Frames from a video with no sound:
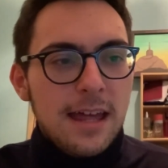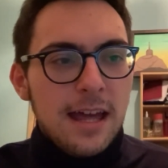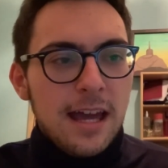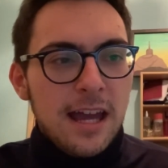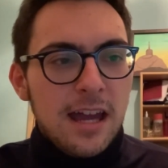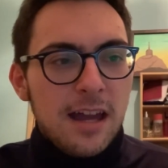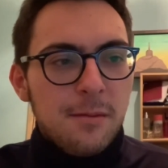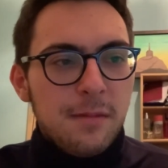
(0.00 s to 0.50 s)

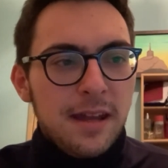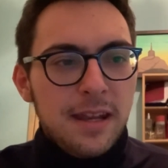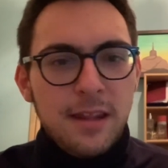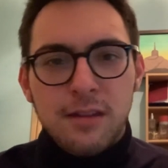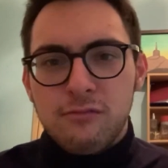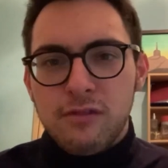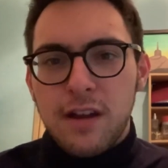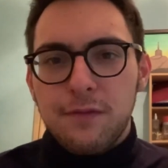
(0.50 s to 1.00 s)
And then
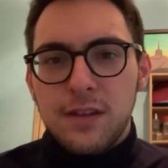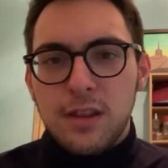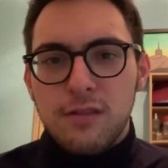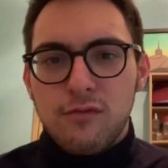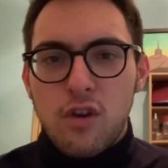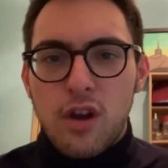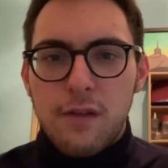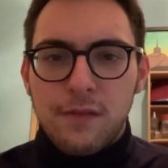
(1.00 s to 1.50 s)
the ref did the
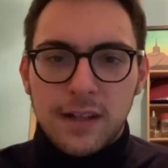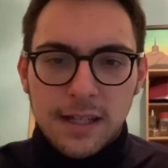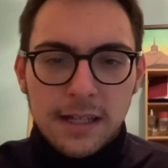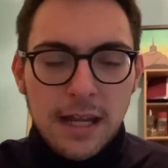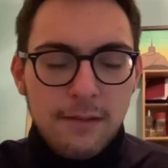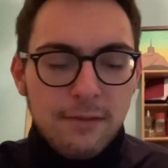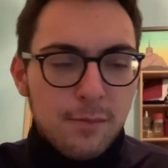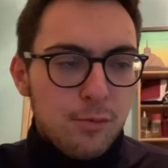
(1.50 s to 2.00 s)
right thing and
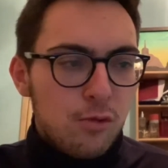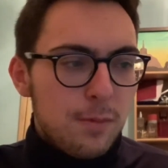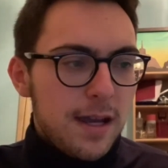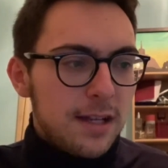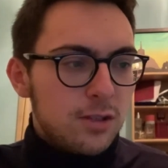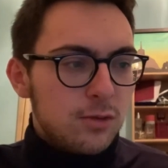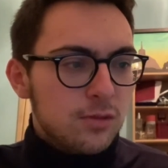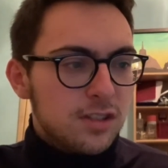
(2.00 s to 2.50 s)
gave the ball
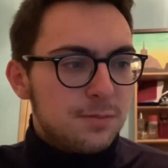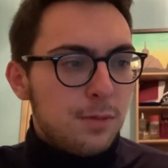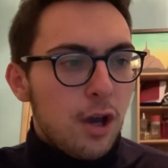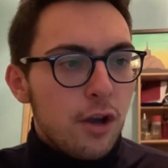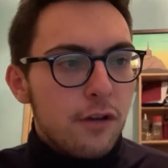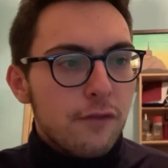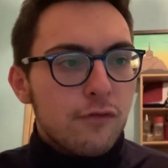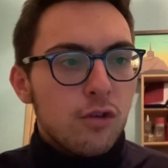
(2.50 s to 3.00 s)
back to us. But
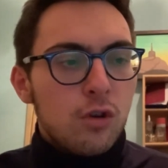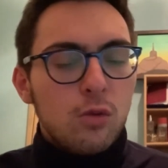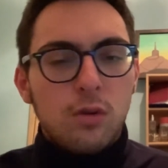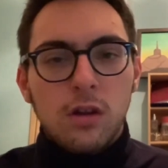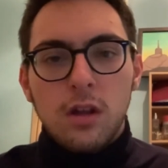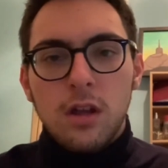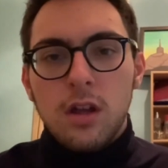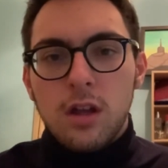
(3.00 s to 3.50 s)

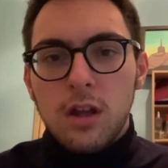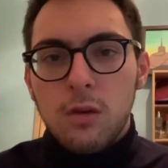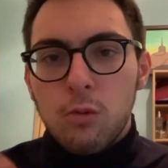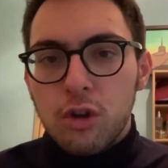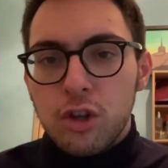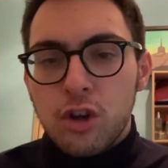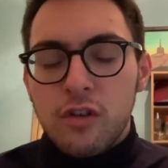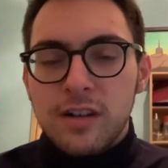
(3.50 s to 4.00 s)
overall,
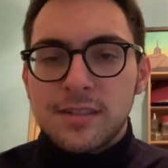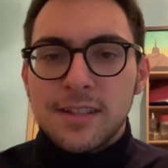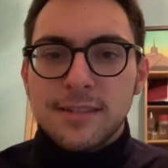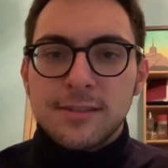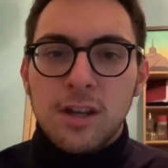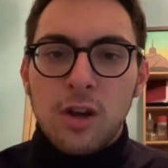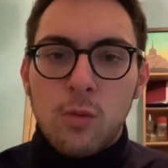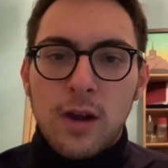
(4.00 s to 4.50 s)
what Norwich did
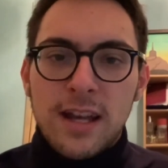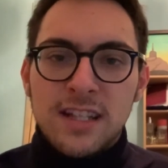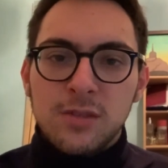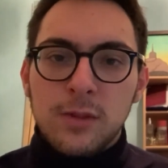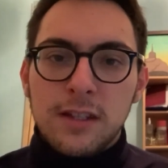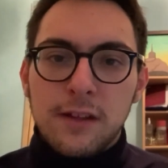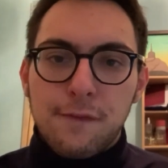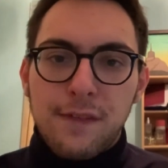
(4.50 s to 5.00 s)
so well
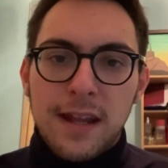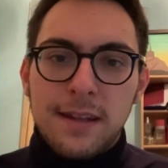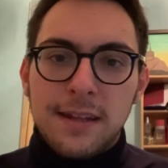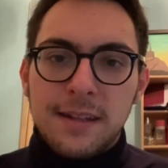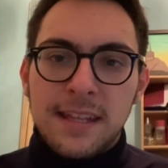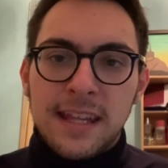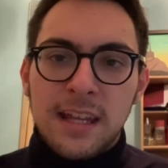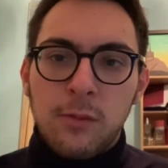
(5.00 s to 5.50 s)
is we
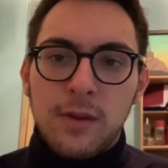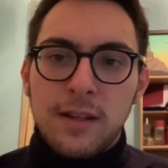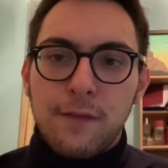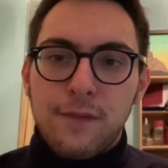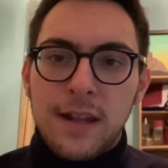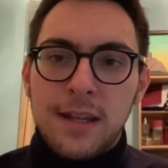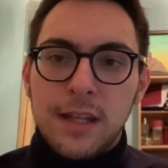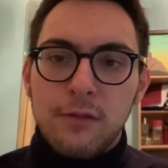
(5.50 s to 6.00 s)
defended deep, we
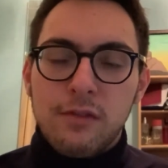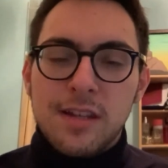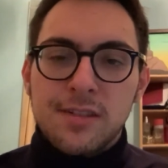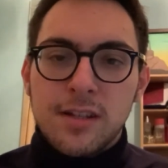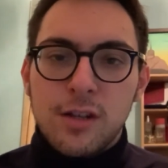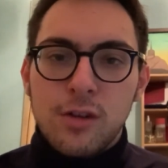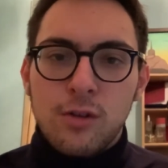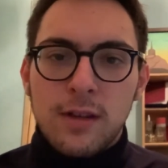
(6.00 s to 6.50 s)
defended
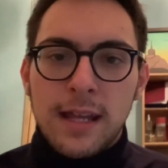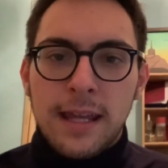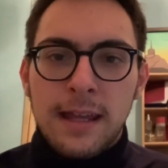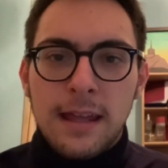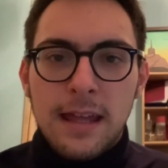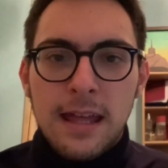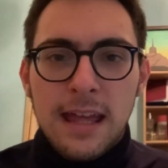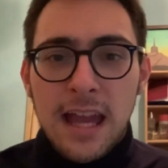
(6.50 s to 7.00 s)

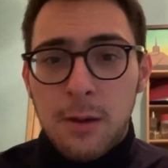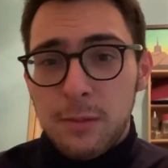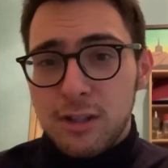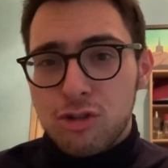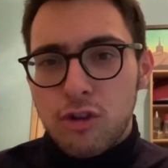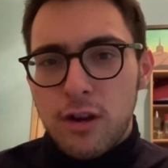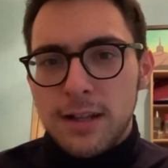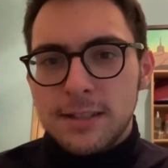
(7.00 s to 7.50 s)
resolutely, and we
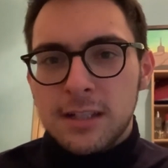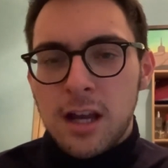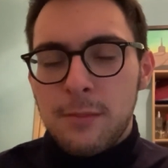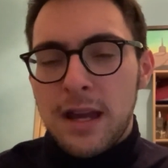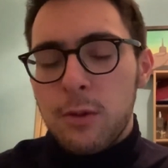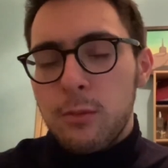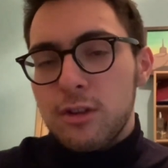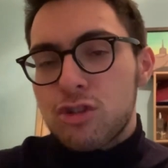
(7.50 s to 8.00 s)
tried to come
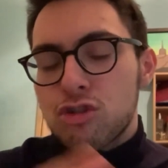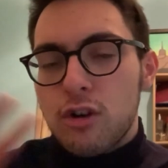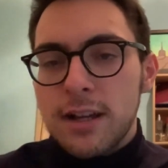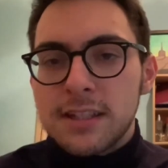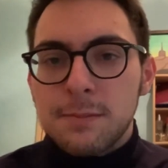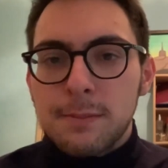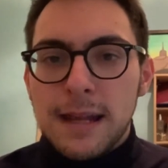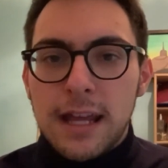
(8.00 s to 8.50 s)
out, we
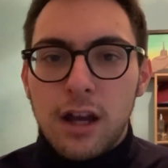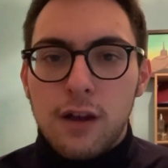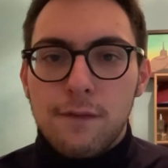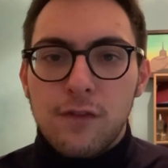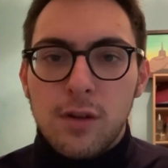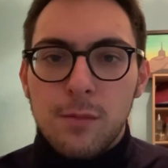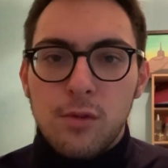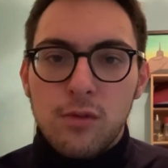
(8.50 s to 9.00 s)
tried to play our
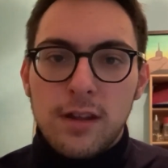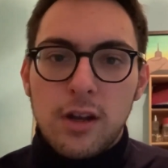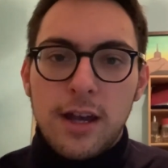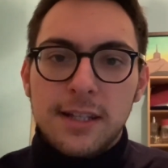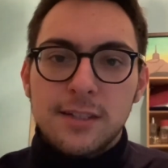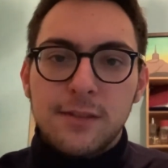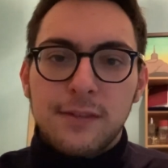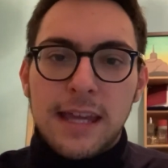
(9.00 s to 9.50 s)
football. The
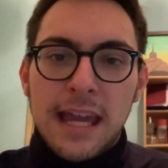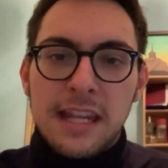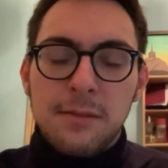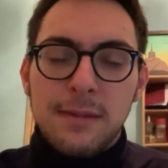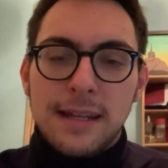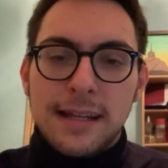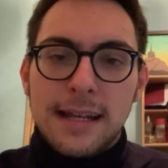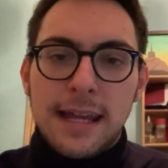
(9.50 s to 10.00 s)
likes of Kenny
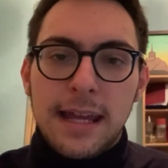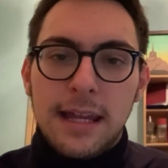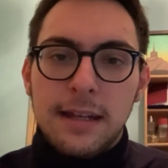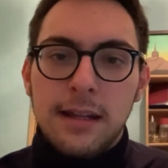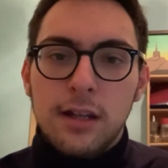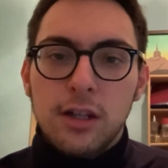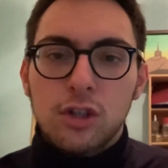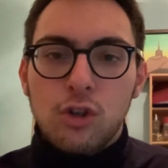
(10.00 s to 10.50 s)

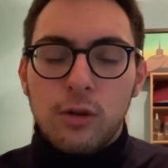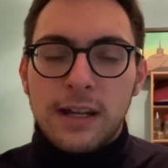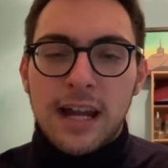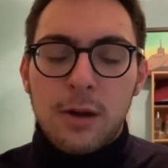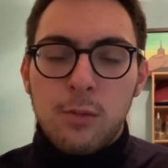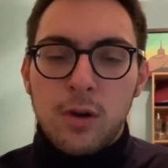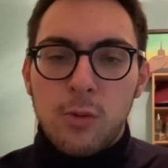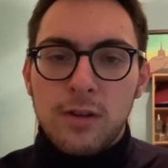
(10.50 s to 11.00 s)
McLean, Todd
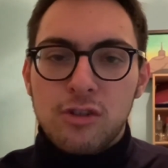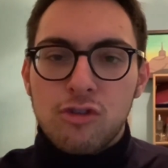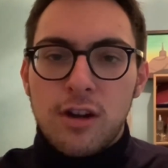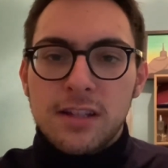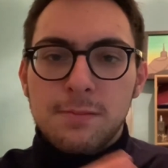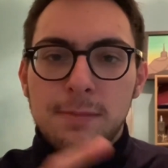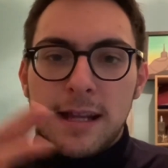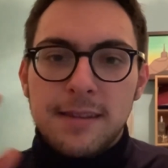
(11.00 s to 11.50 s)
Cantwell, we
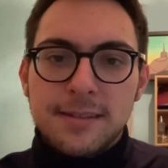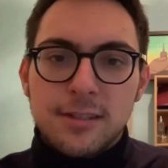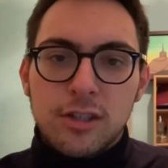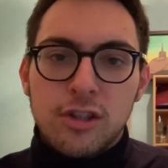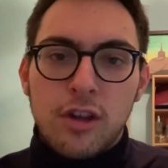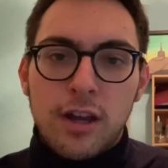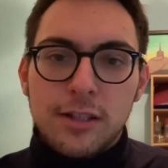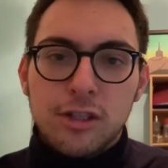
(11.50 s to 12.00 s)
tried to play this
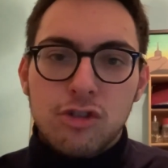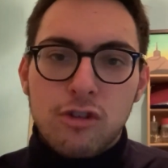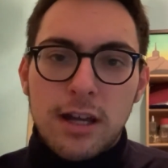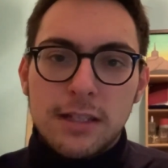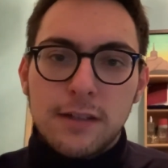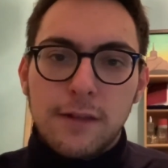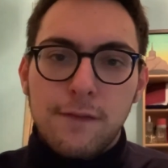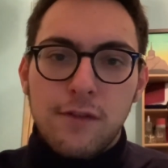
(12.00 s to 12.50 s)
nice,
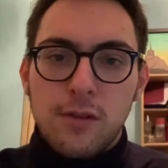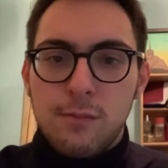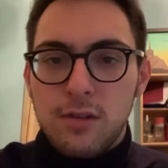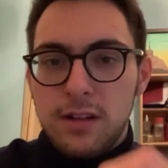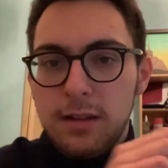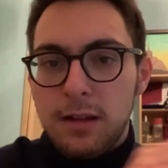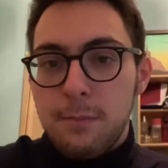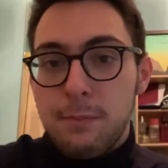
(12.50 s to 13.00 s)
attractive
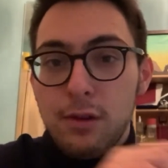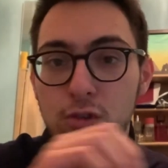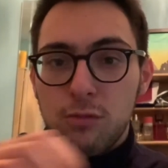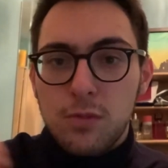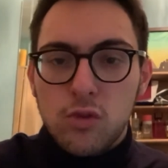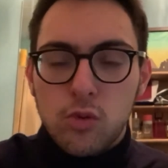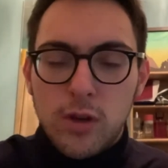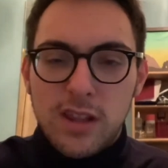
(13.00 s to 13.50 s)
football and build
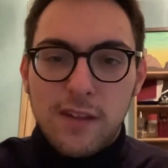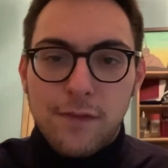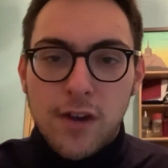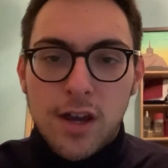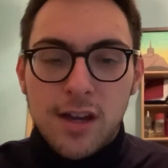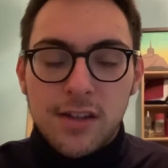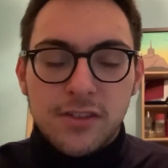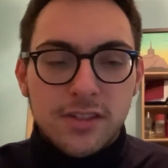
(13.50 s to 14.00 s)
between the
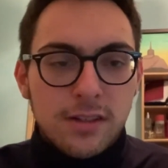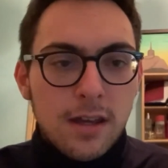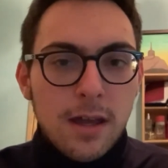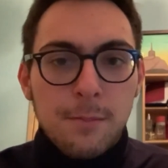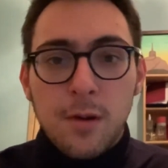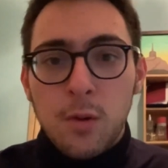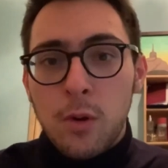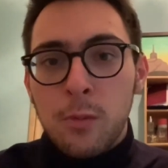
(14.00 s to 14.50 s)
thirds.
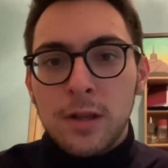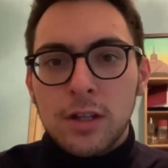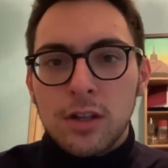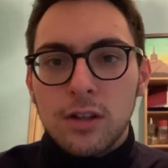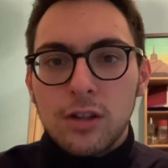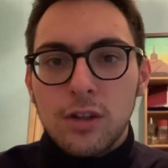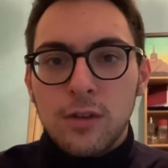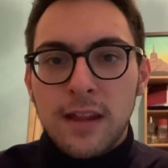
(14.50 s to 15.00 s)
But when we
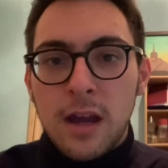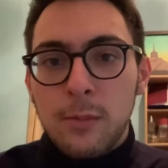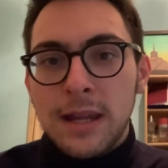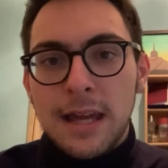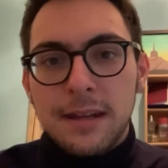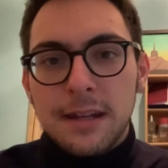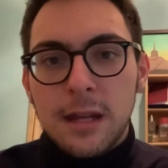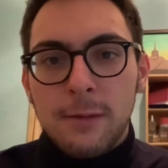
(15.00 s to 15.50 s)
couldn't do that, we
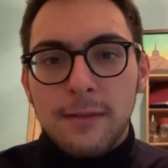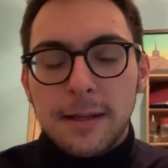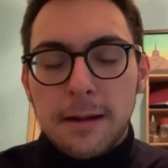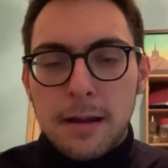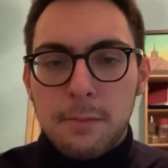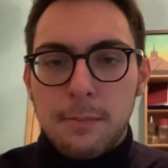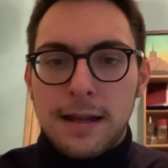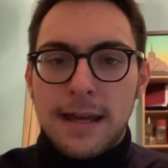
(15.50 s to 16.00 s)
had another
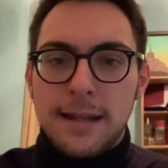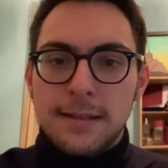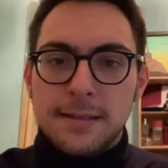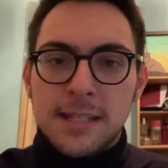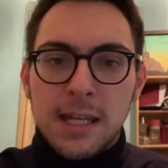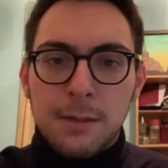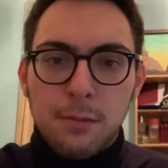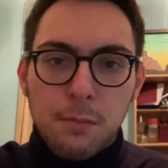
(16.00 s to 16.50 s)
game plan.
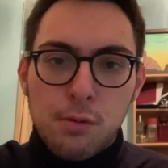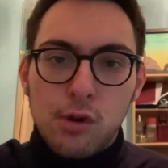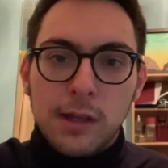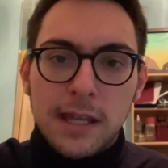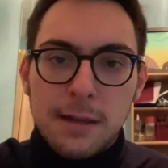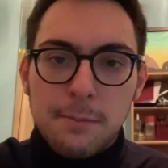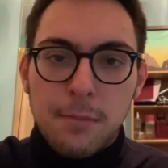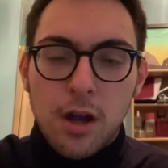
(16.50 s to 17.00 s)
Timu
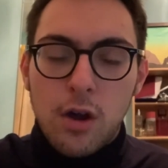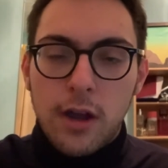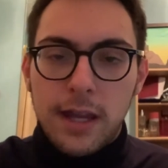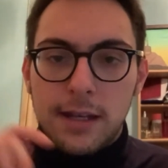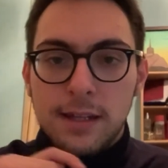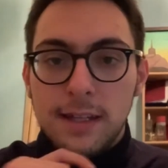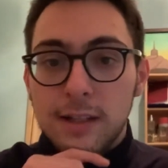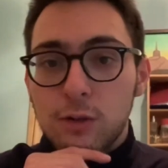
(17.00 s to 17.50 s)
Pukki in
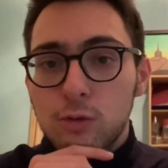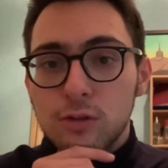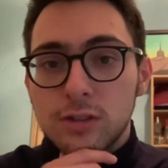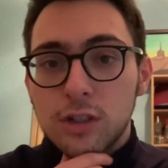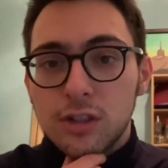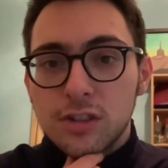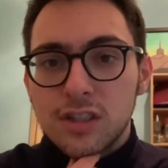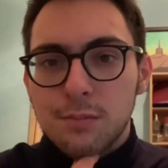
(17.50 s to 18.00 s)
behind, he caused
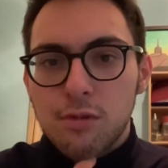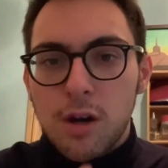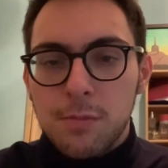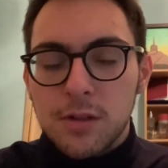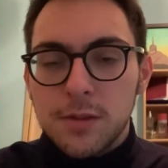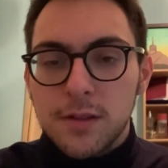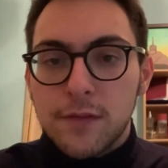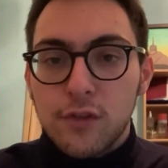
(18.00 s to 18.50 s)
lots of
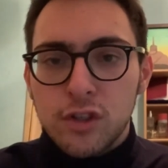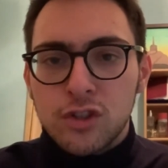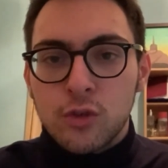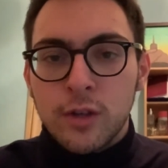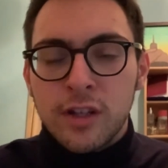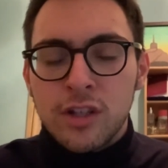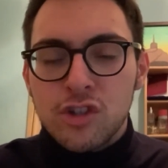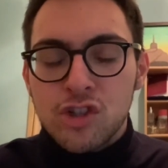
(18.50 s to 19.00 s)
problems for
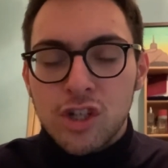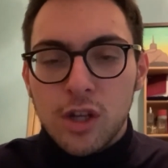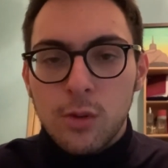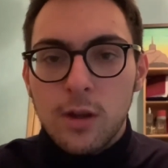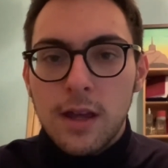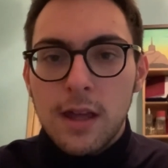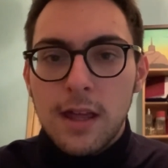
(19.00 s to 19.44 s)
Sorinchu.